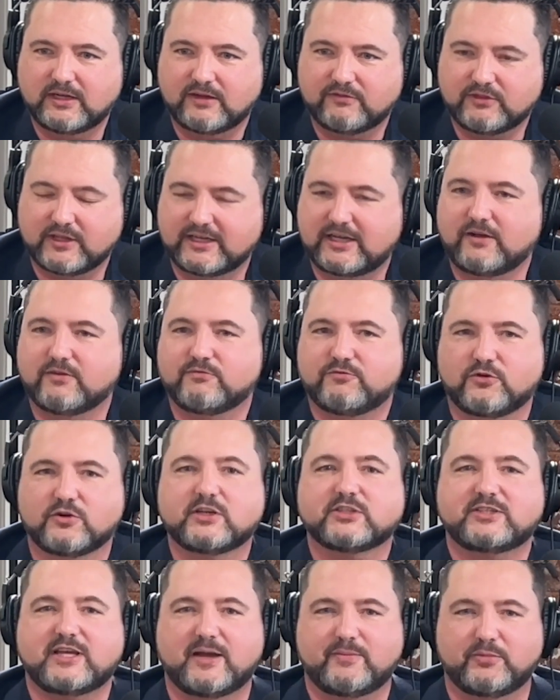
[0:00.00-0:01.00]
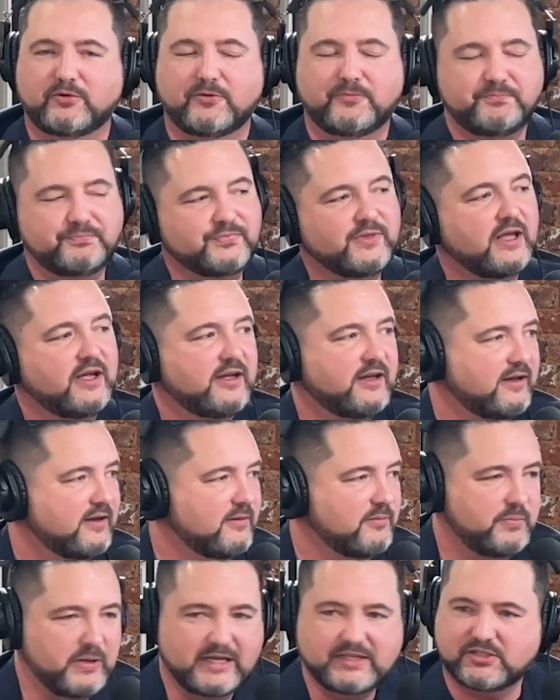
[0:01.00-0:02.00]
like, for example,
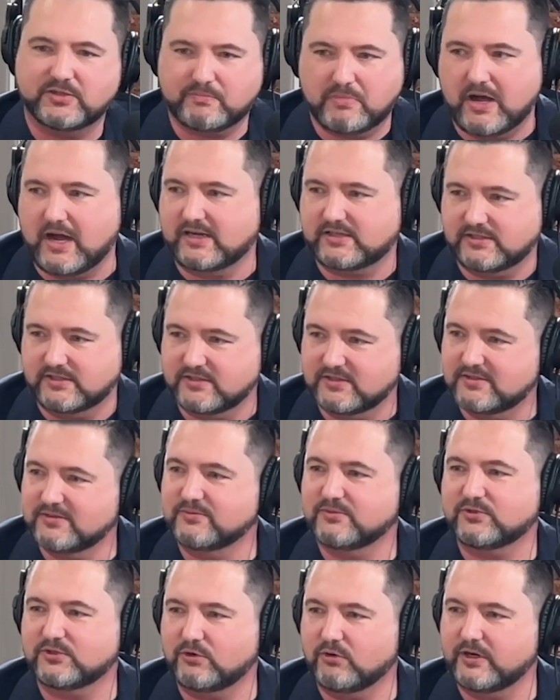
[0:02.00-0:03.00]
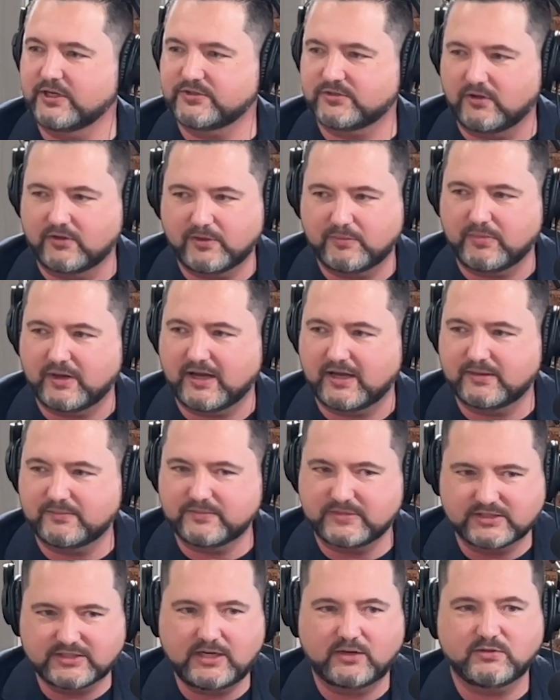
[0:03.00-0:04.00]
pizza boxes with grease on the
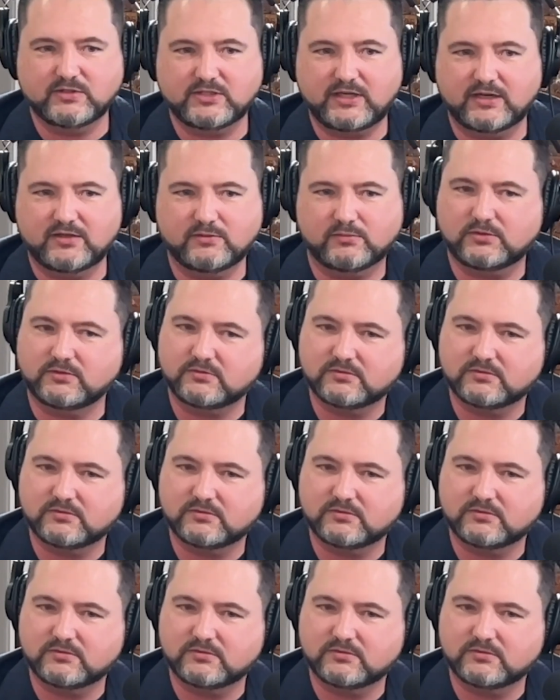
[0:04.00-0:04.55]
bottom. Is that recyclable?